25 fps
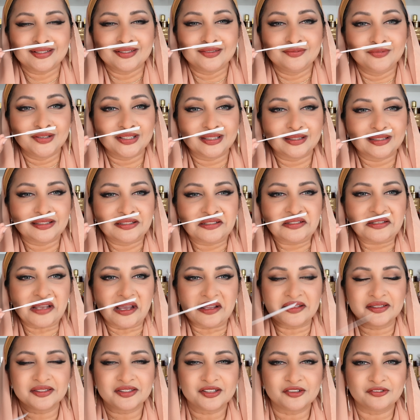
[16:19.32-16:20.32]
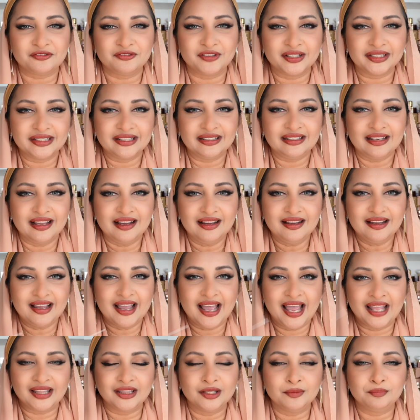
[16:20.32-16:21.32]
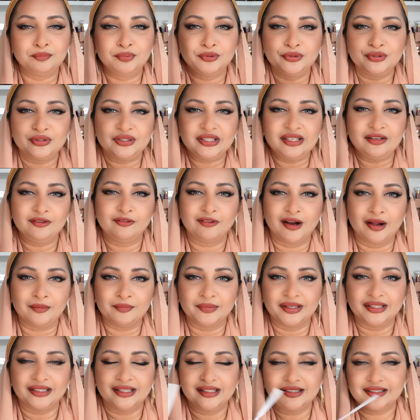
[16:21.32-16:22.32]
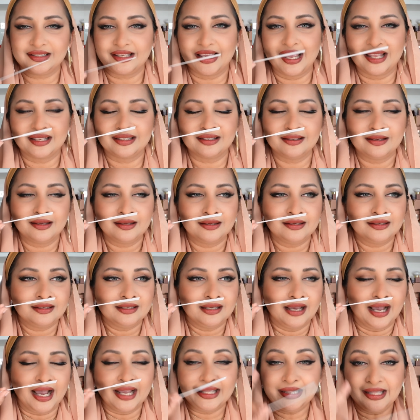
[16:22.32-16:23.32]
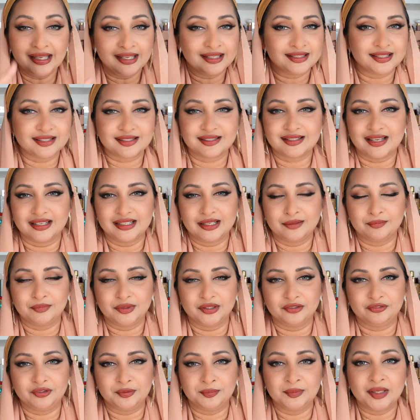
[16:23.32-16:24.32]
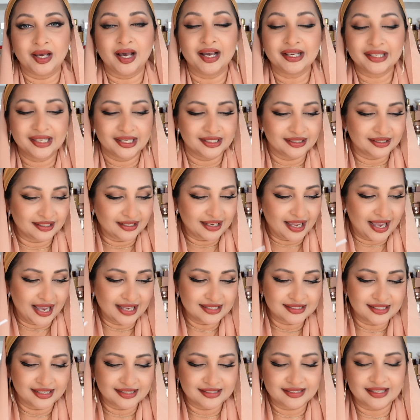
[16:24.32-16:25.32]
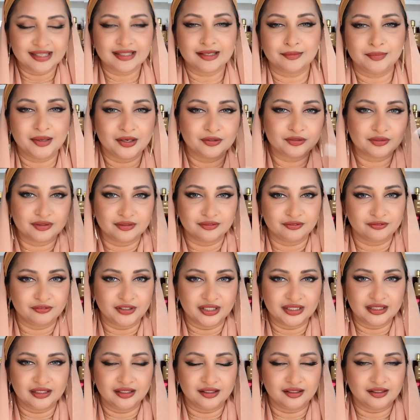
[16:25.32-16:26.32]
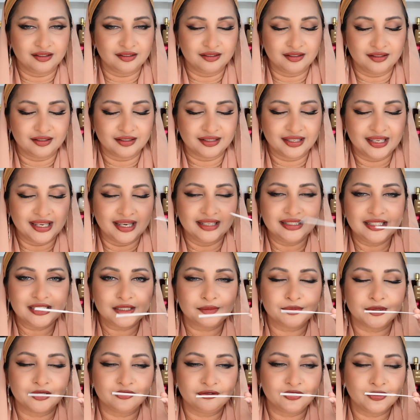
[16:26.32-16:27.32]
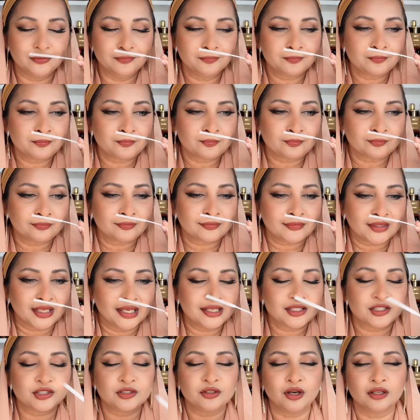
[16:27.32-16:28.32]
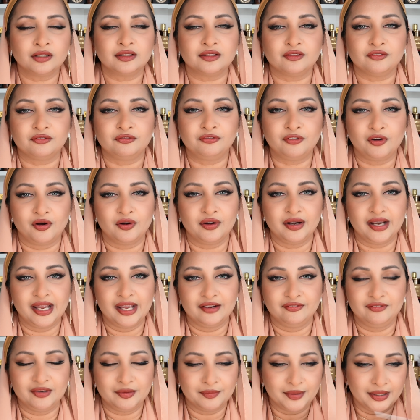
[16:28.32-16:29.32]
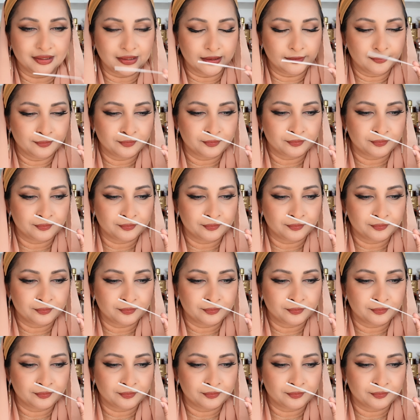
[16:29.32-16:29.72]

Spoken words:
with tons of vanilla and the boozy rum in it. And I think it's a stunning perfume. Now, again, as I said about Kiali's perfume, it's not for everybody.